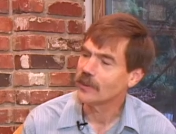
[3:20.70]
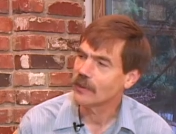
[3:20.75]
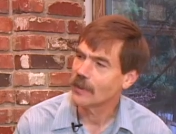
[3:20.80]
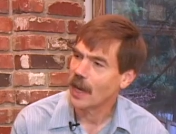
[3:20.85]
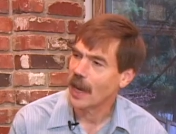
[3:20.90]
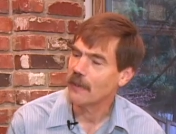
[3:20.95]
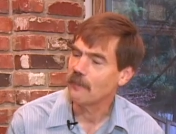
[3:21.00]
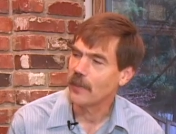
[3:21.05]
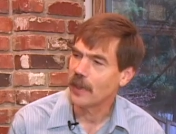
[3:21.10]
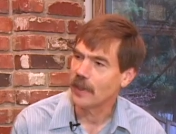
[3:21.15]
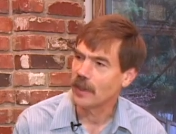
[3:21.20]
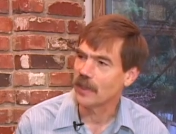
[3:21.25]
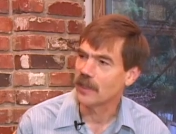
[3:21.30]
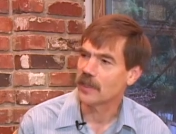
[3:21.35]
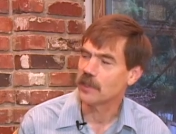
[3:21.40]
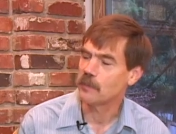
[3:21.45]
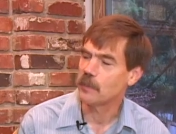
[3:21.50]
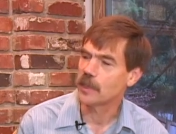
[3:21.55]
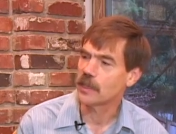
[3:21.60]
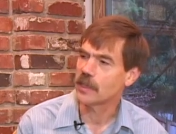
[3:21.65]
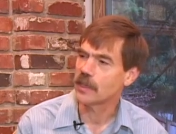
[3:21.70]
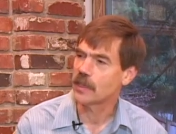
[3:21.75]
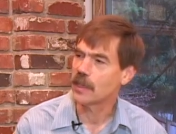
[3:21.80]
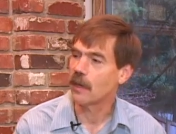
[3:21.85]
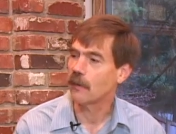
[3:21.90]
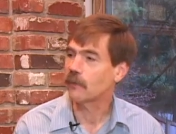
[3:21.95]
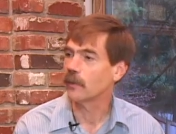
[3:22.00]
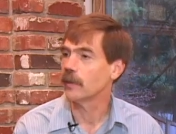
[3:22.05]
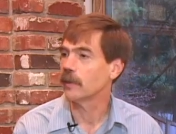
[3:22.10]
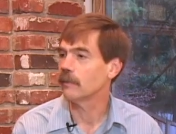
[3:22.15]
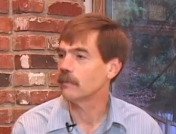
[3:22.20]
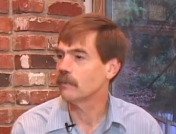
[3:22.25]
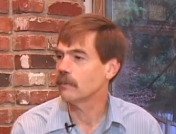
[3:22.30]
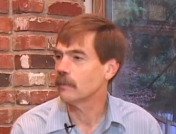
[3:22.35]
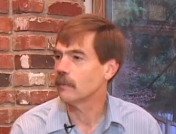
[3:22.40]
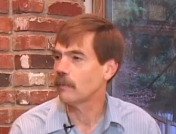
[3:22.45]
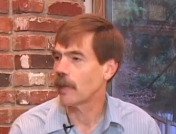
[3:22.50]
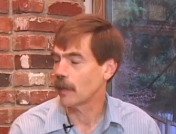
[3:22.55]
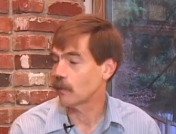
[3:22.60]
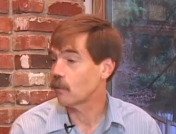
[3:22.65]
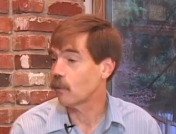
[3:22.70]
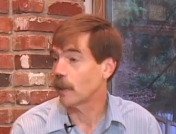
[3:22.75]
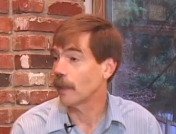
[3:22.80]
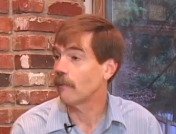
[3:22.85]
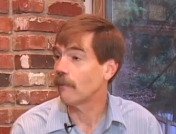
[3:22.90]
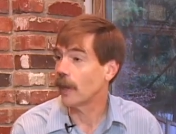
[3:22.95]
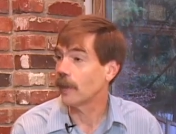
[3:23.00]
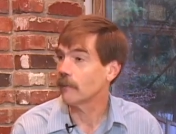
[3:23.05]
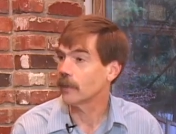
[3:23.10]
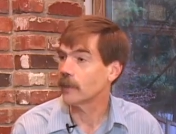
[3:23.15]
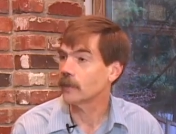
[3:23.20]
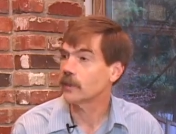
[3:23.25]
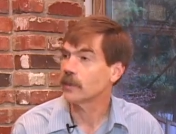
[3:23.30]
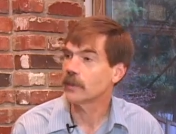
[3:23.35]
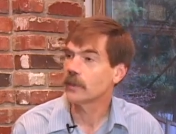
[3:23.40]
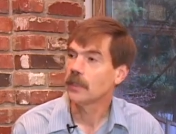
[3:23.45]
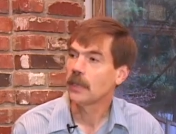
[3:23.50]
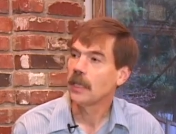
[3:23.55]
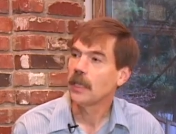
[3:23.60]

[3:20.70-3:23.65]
is that I've been in this business now for about 25 years.